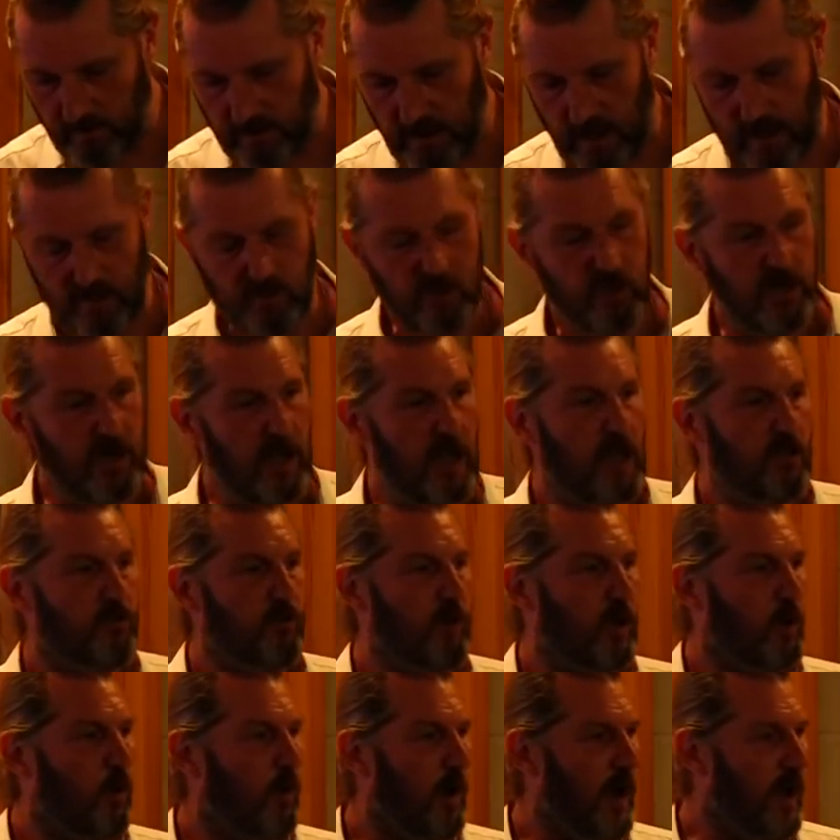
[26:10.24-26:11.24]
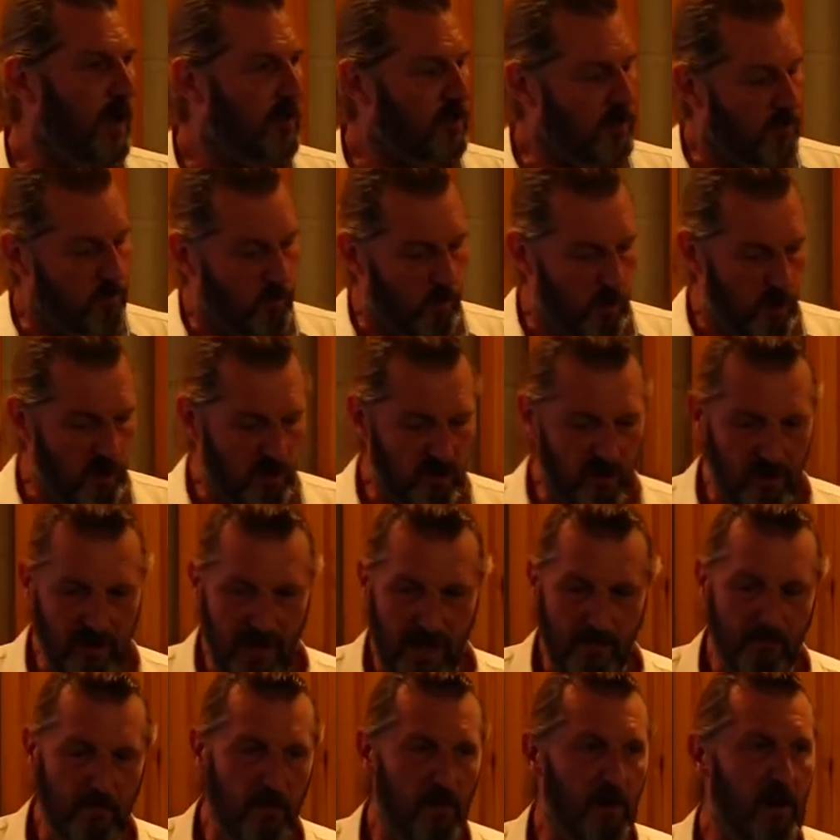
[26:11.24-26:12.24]
the engineers required to work
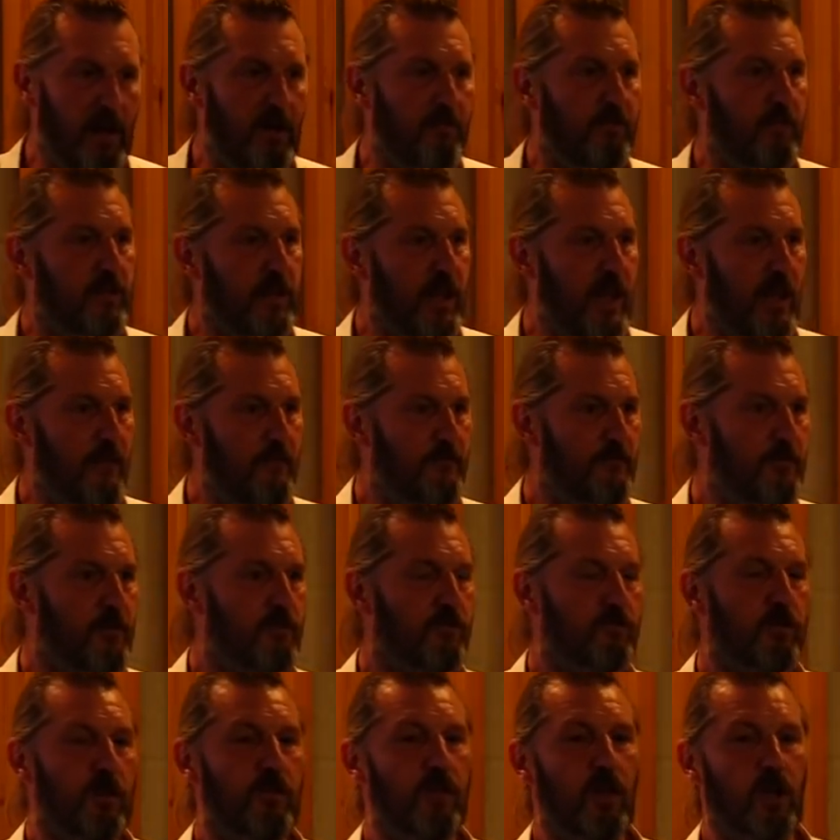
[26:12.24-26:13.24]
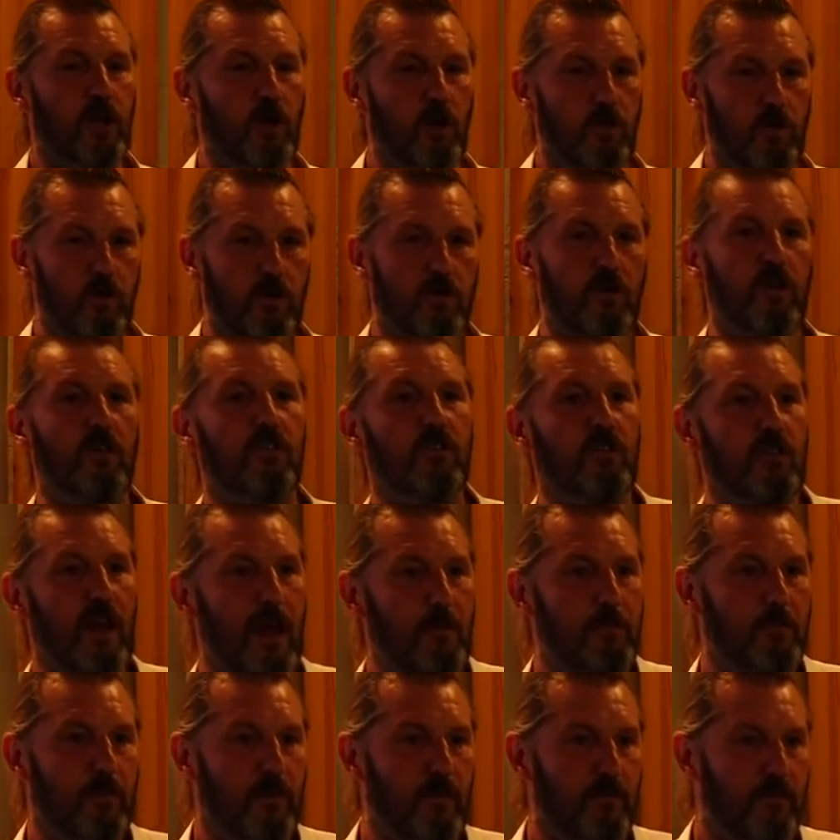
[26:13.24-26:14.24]
separately from the infantry, the gunners
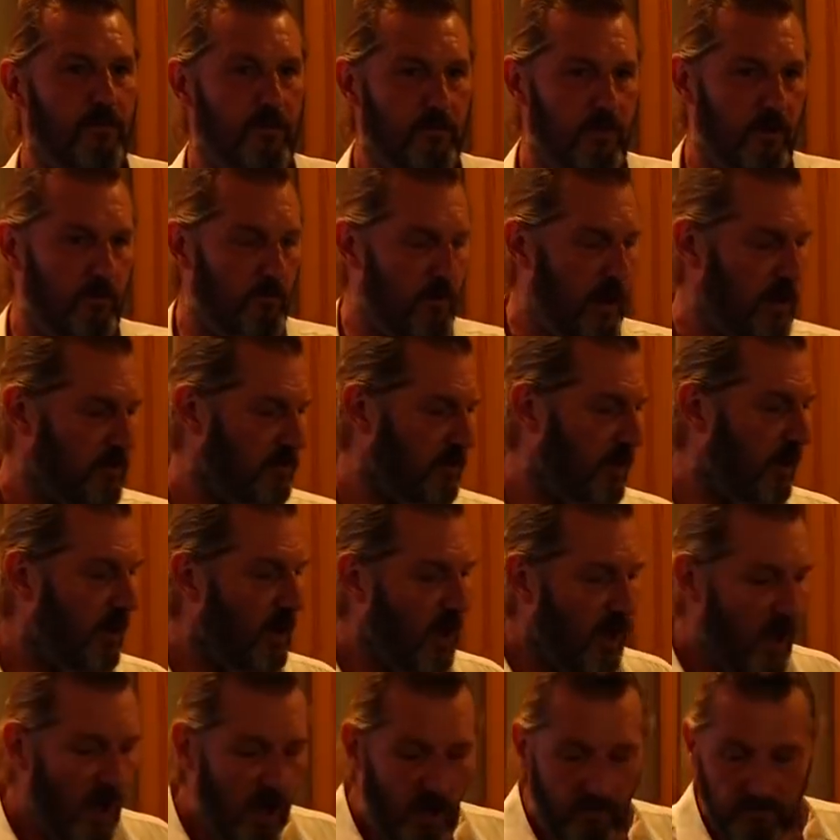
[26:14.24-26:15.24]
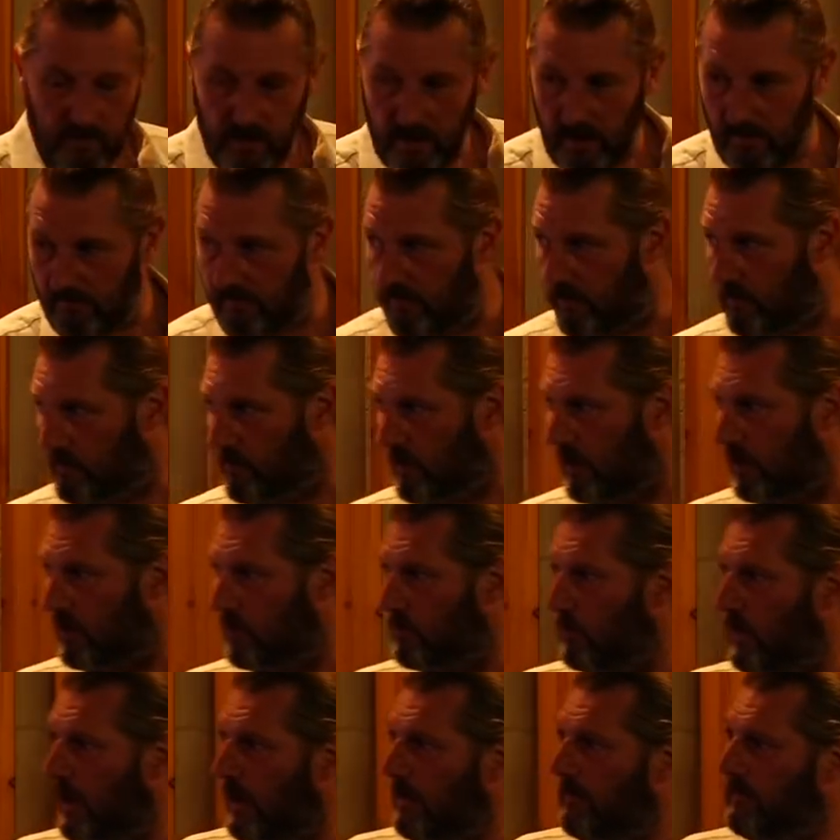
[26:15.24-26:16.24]
separate from the rest of the infantry
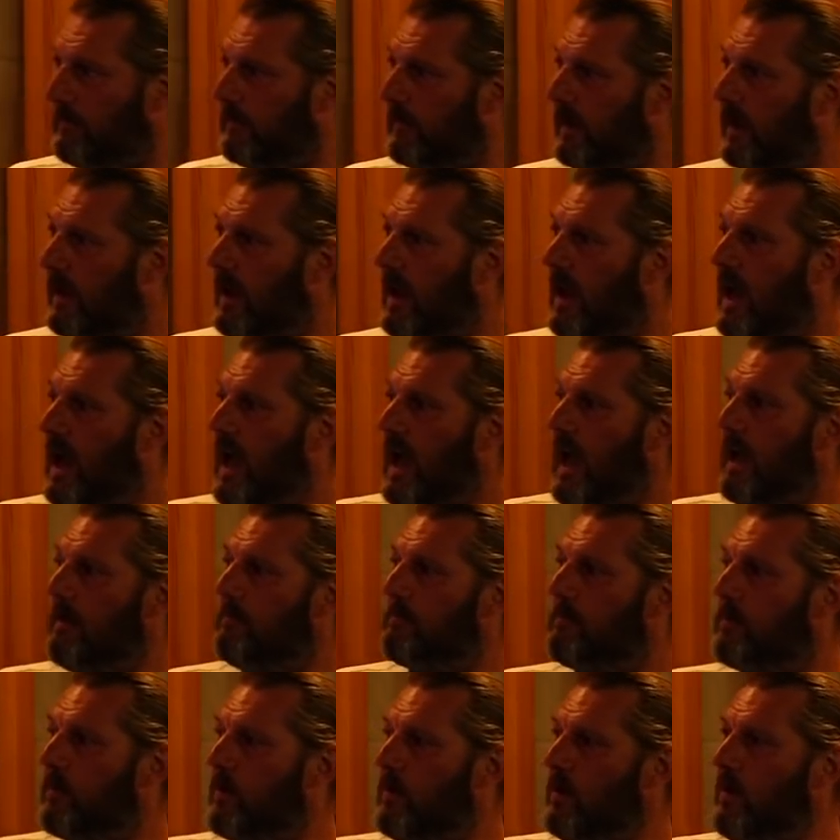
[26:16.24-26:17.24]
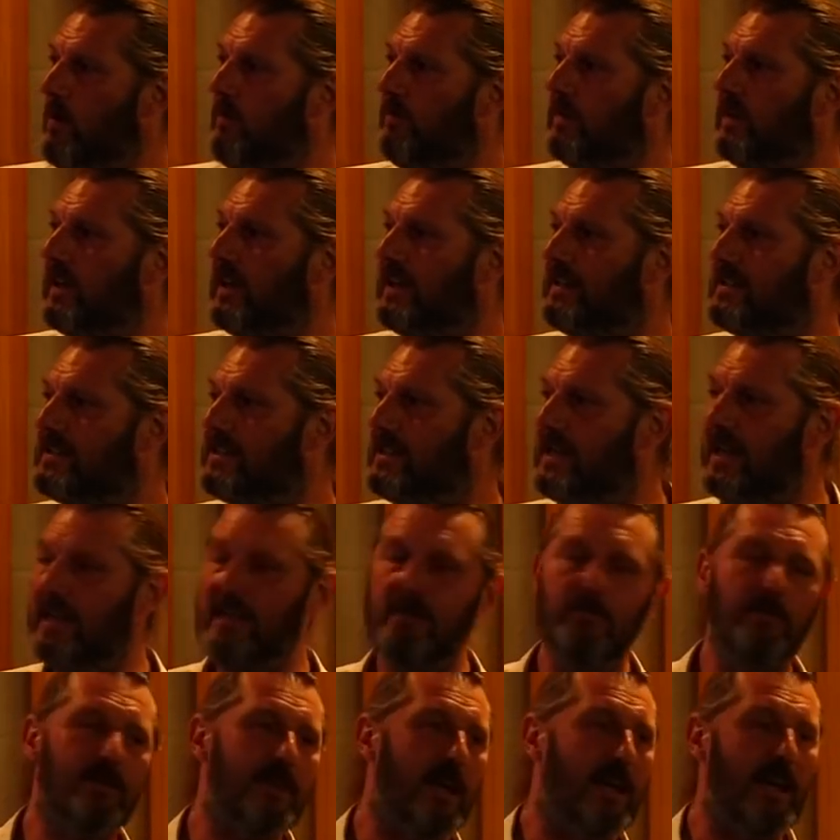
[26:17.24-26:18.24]
as well. Improved,
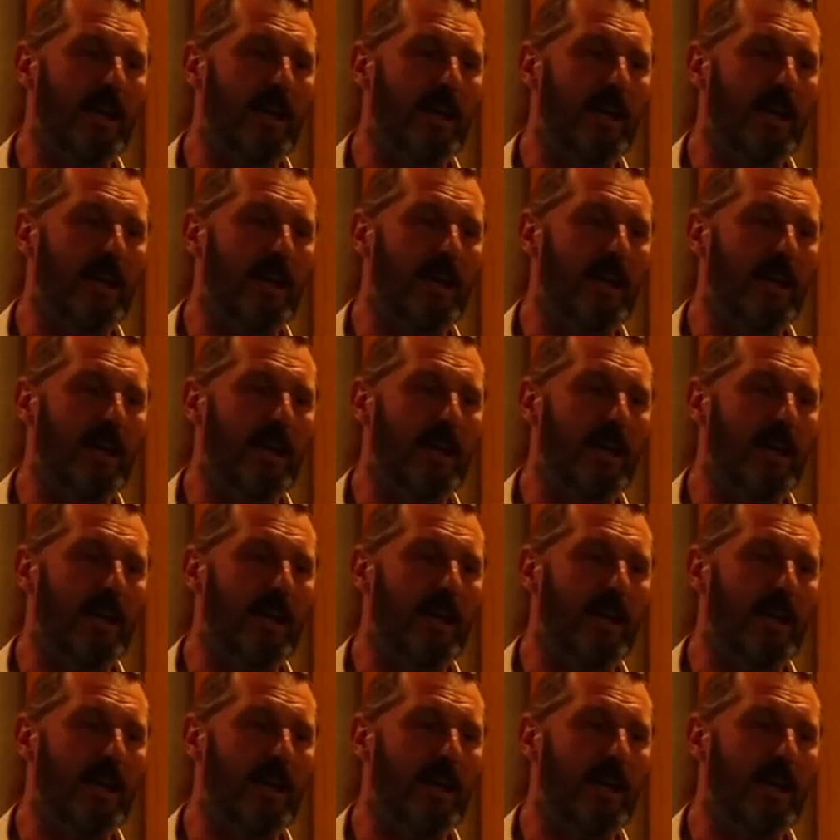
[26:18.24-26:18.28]
continuous